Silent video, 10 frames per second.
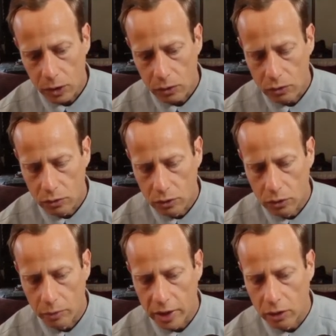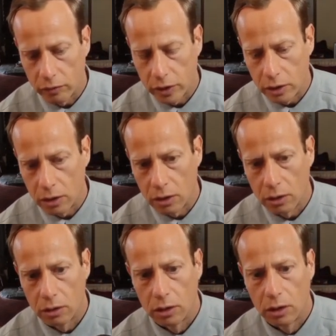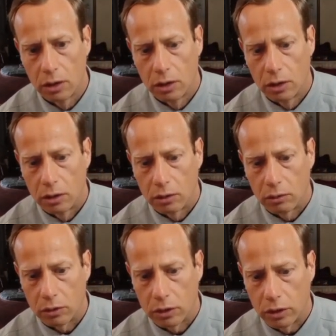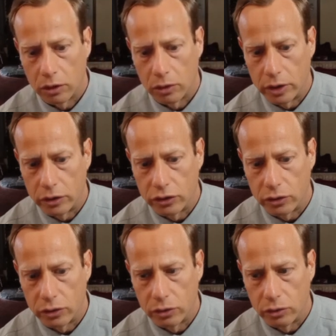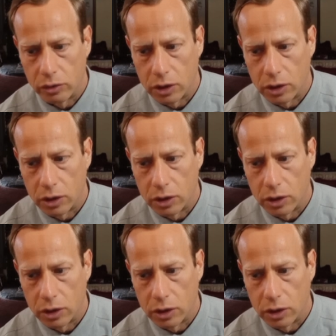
So we're going to go back over here. We're going to go into